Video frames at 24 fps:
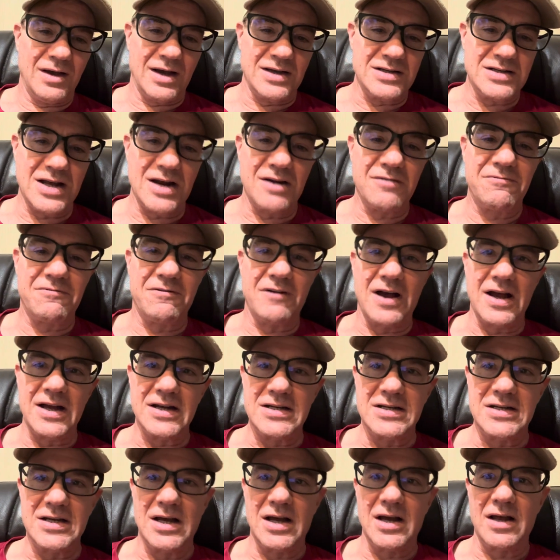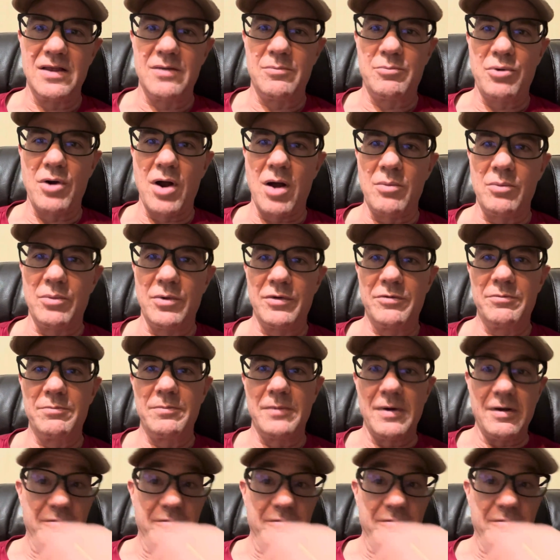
identified uh, the problem with my